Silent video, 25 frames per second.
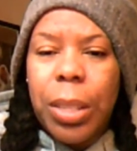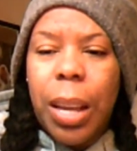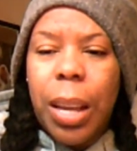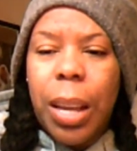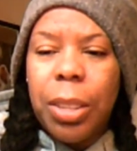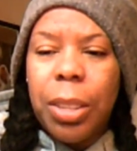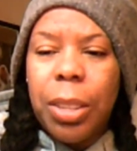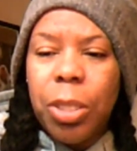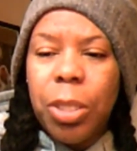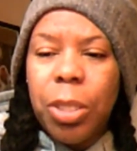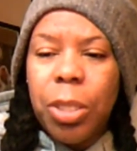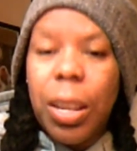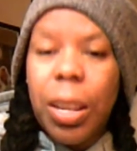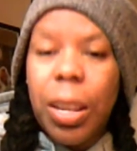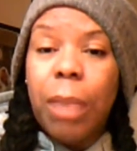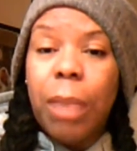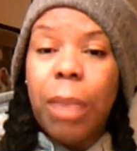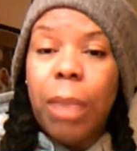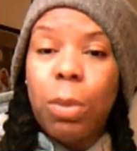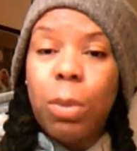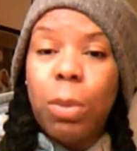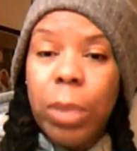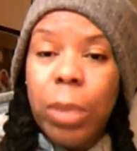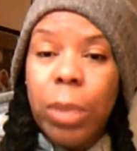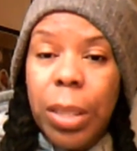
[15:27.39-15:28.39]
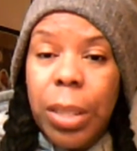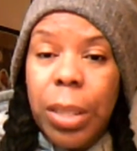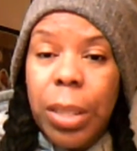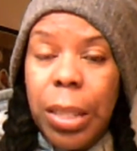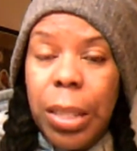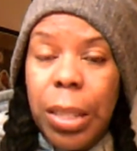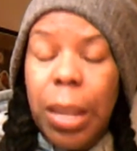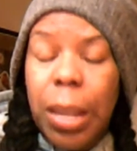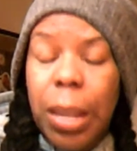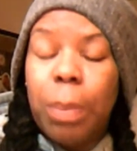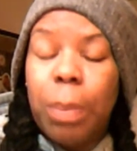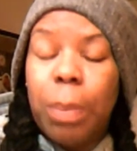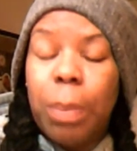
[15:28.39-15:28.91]
I should have written it
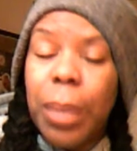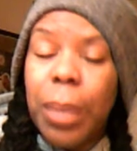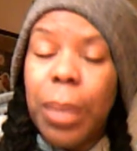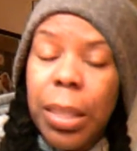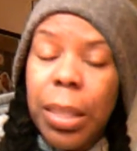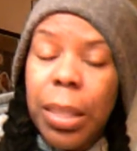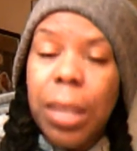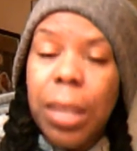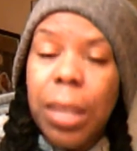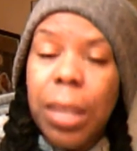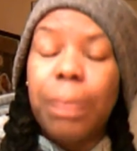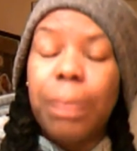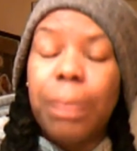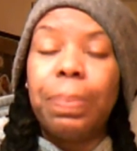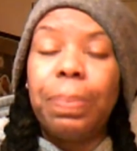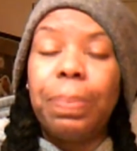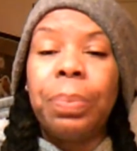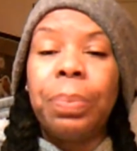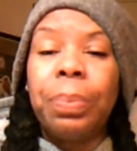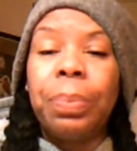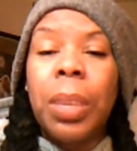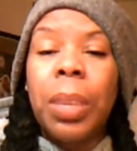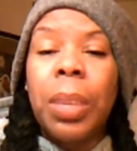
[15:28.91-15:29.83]
down, but I didn't.